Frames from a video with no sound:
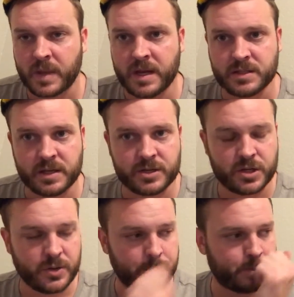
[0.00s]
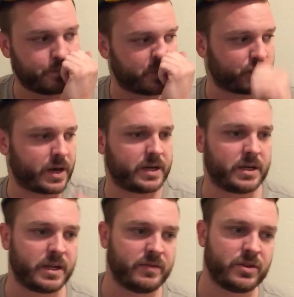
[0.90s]
It is an issue trying
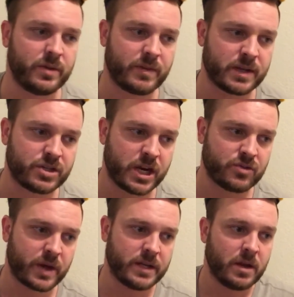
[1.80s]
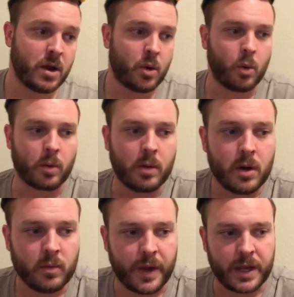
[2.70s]
to give two different exchange rate, or
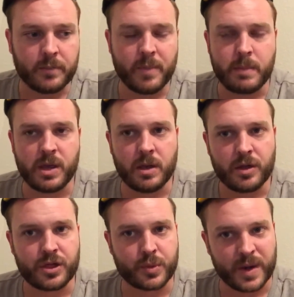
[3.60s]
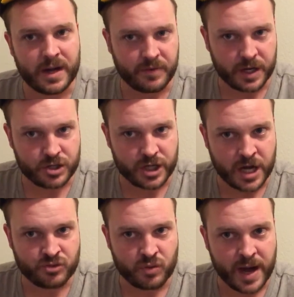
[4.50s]
like maybe three different
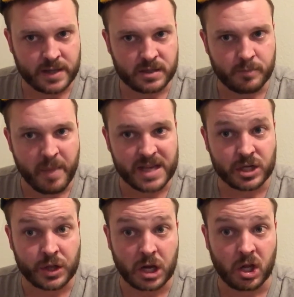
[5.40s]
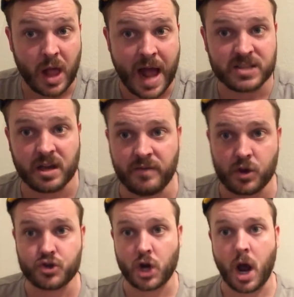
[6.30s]
exchange rates based on the class of
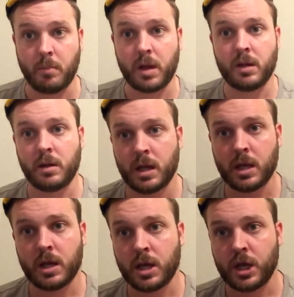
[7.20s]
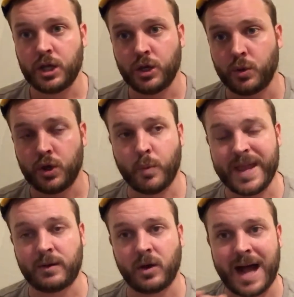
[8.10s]
your job.
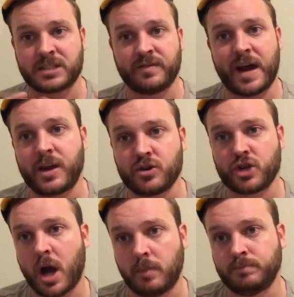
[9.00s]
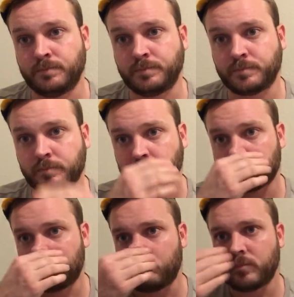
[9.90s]
We classify your job,
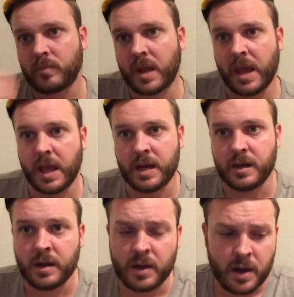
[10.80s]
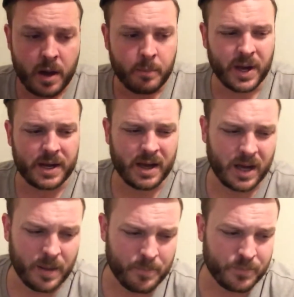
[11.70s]
but
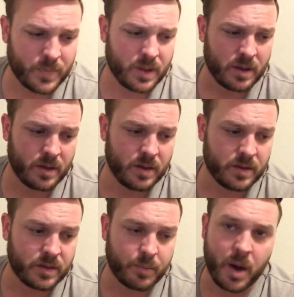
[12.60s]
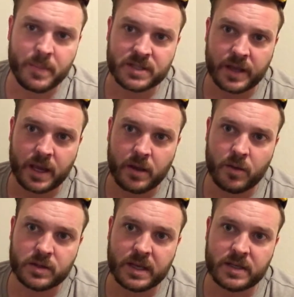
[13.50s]
the problem is, like,
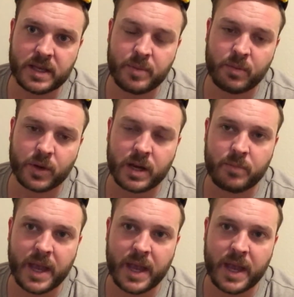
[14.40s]
say that people are getting